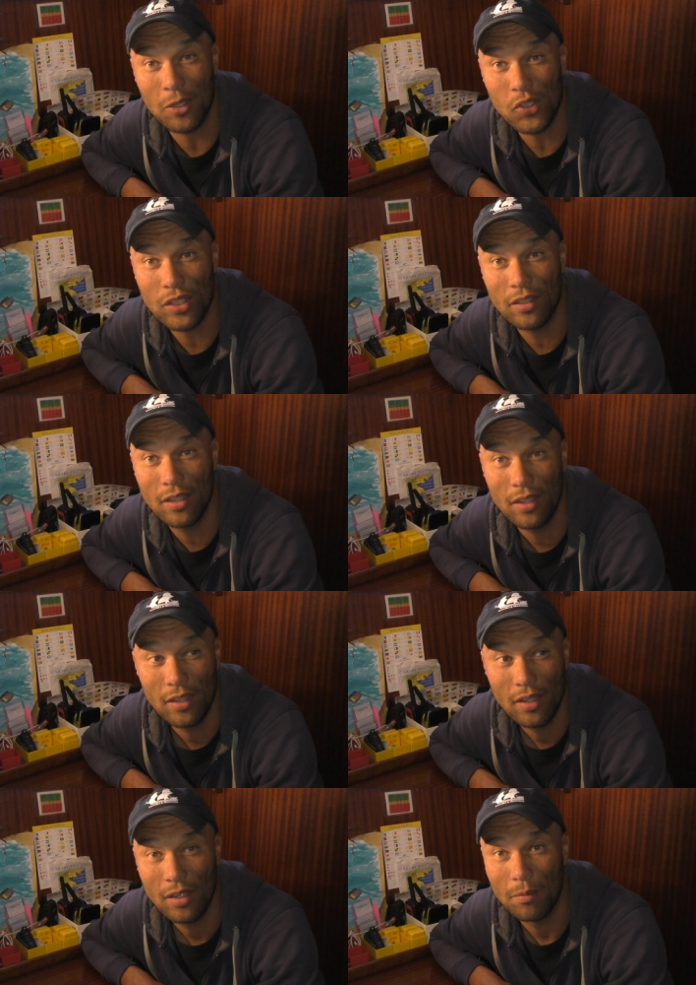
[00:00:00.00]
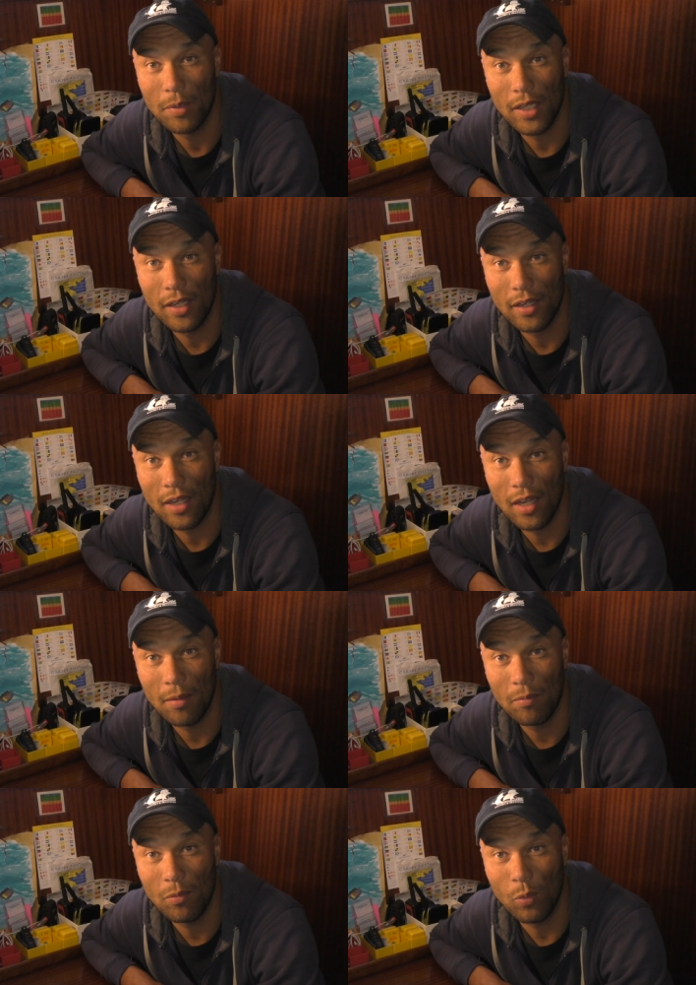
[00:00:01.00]
Ocean, but
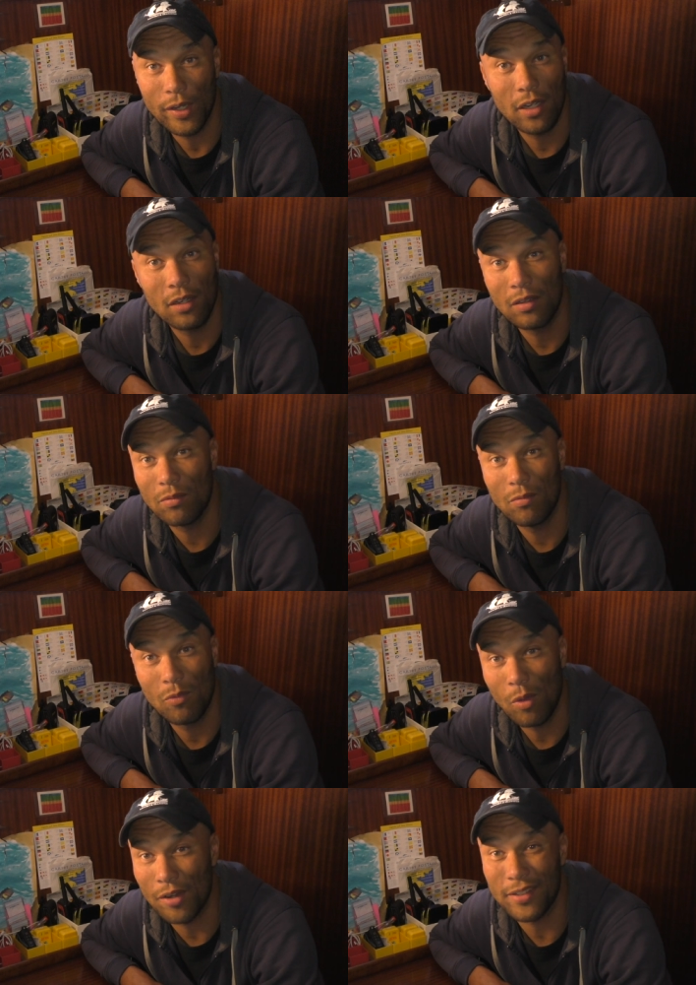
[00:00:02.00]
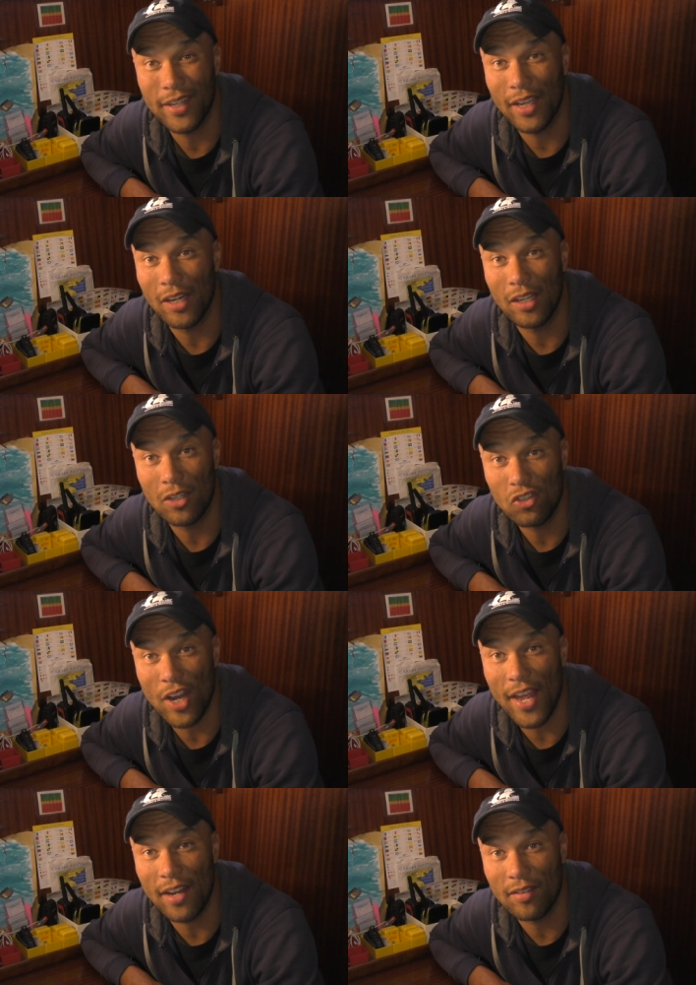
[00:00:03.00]
we didn't want to take any
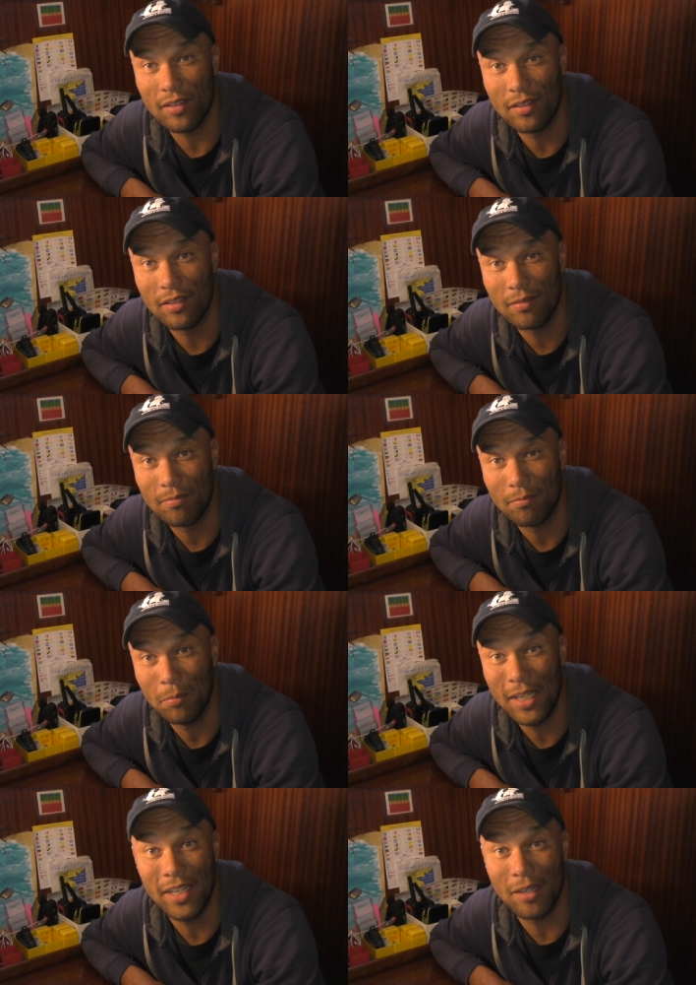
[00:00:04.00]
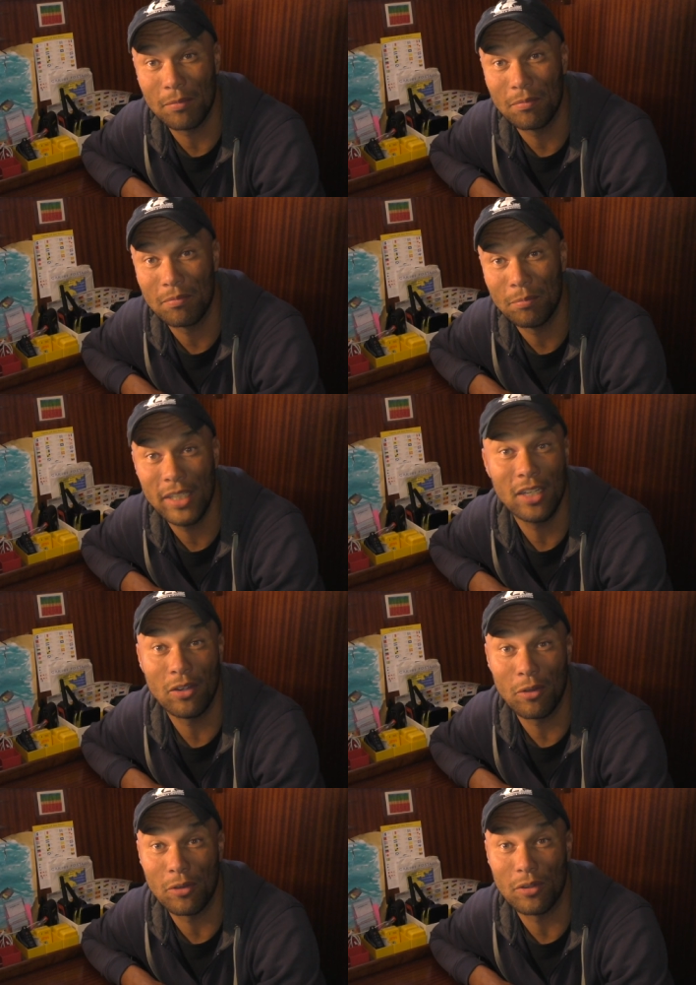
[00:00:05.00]
chance in meeting
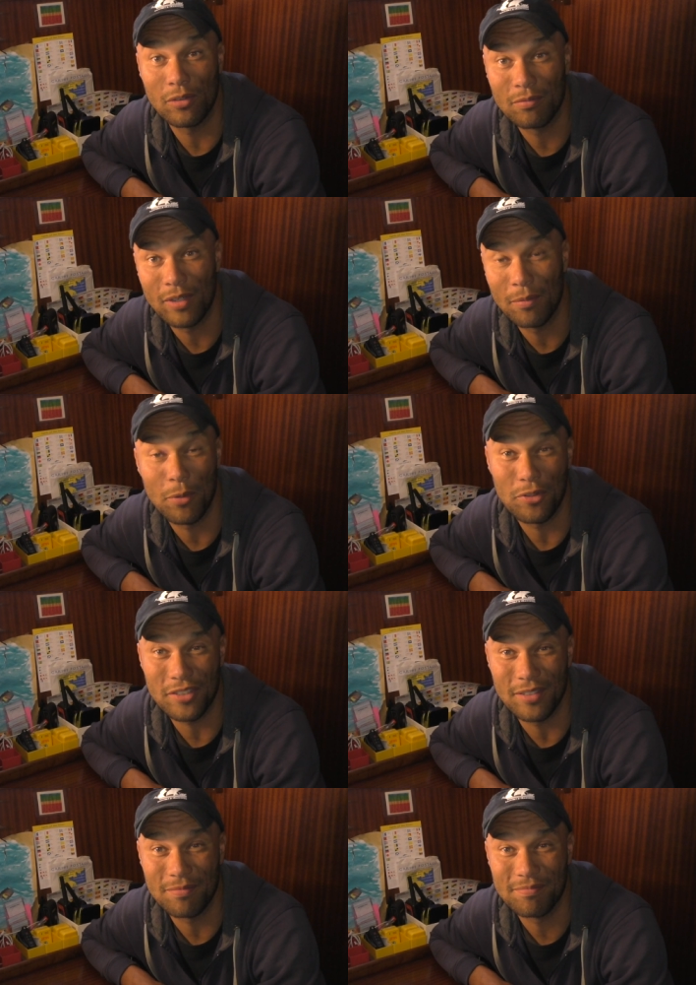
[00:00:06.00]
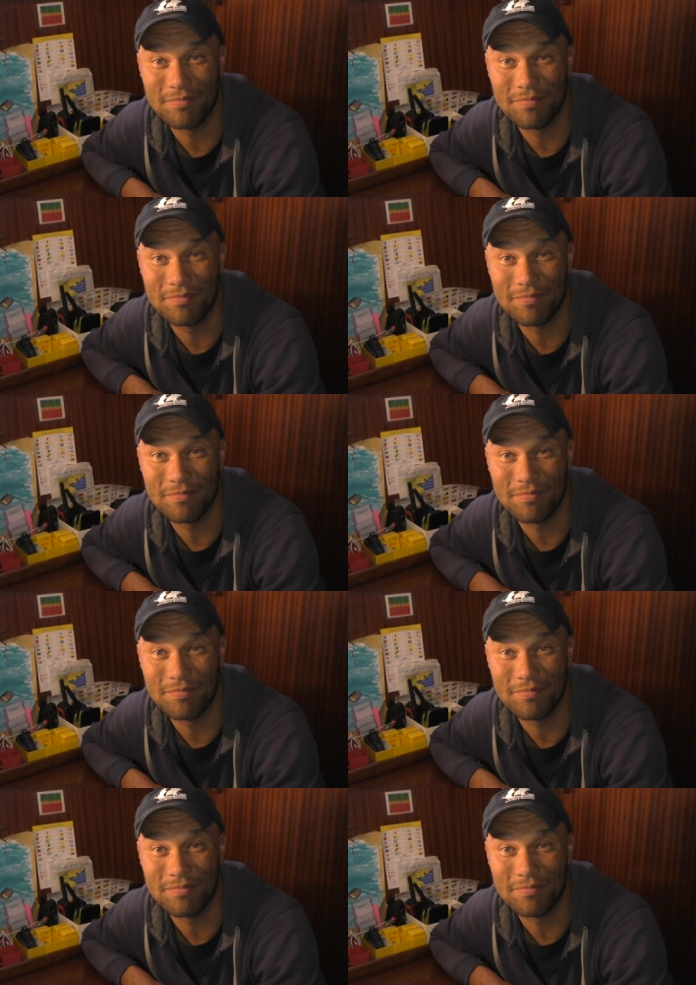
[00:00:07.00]
her in person.